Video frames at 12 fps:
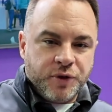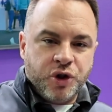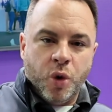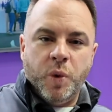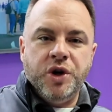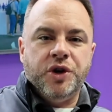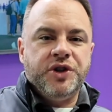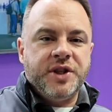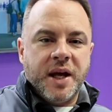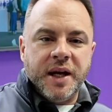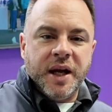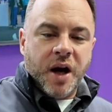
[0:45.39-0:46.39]
So when you're
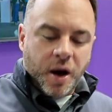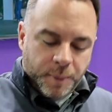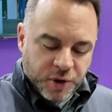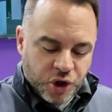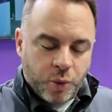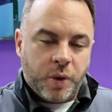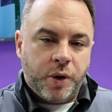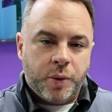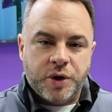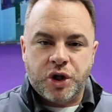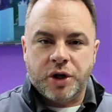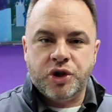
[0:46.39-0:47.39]
setting it up and you want to
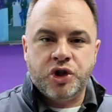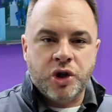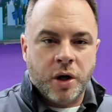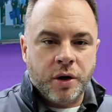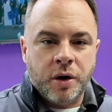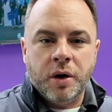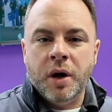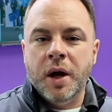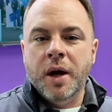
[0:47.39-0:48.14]
adjust shutter